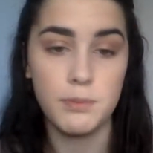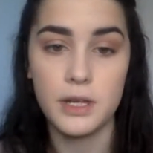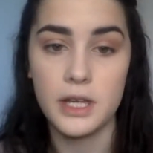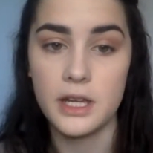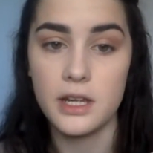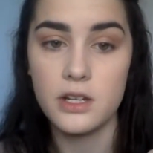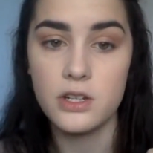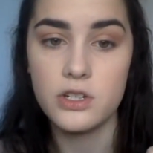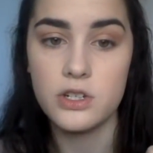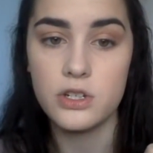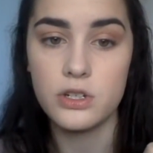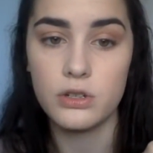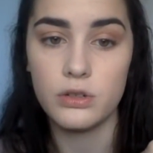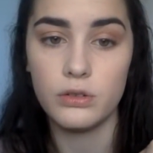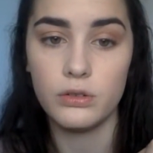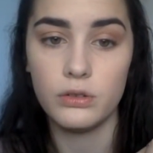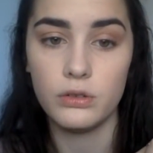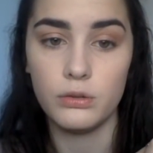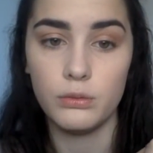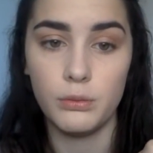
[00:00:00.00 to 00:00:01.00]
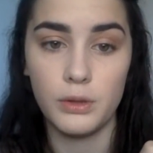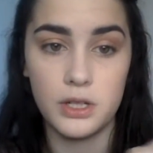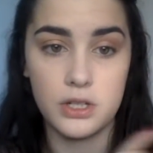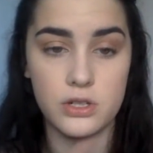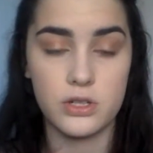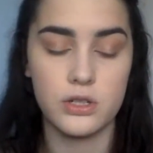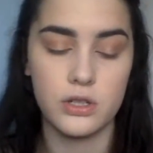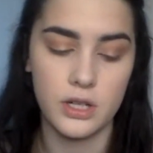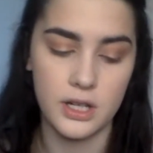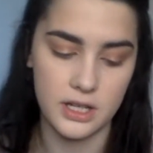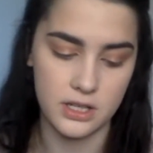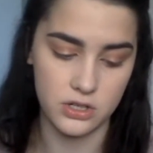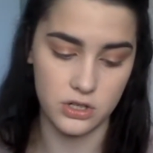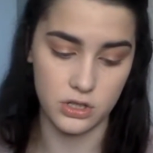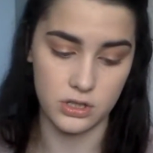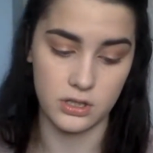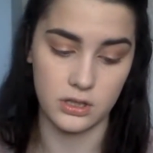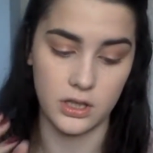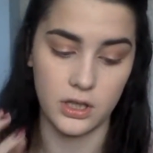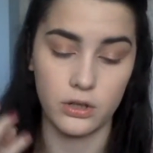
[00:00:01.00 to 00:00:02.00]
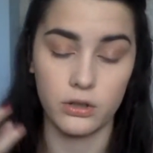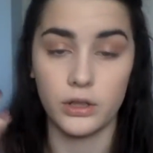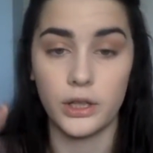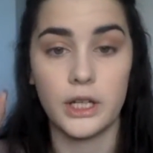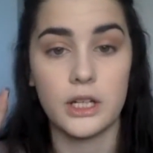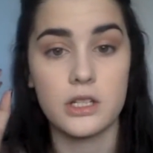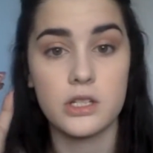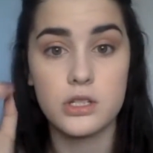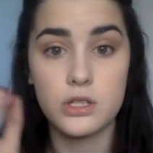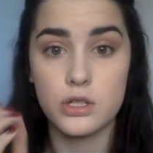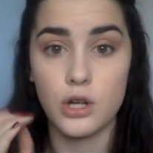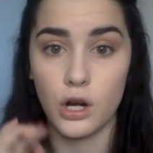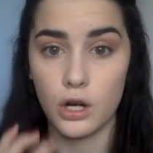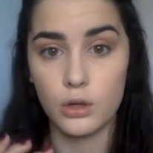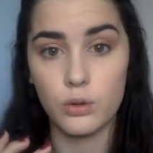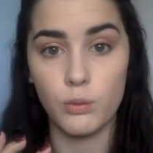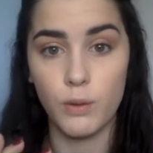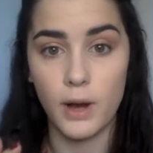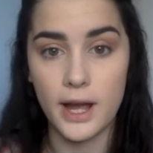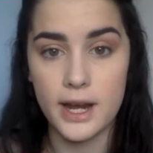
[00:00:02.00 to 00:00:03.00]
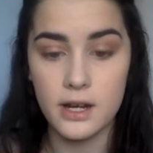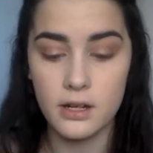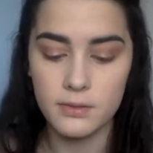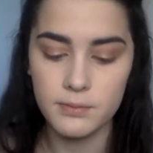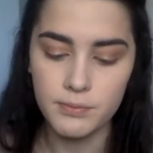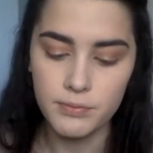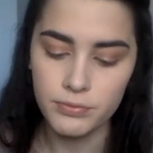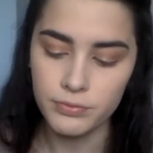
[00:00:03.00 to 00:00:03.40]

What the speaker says: Peach, which is just literally a stark white.